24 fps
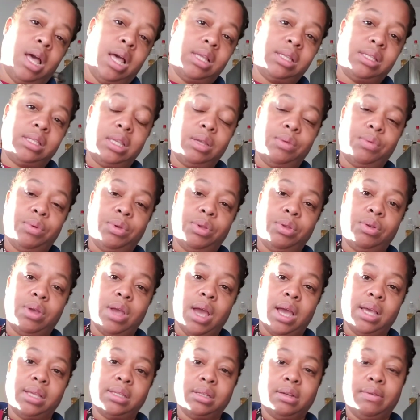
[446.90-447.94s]
I'll see where you
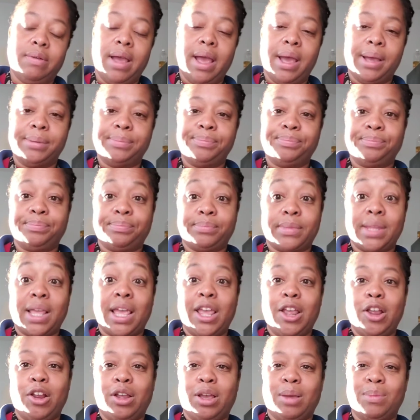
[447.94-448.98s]
guys are at.
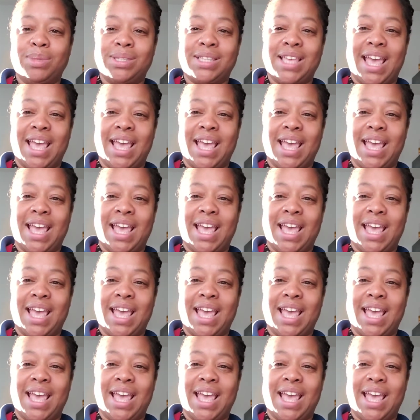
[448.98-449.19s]
Here comes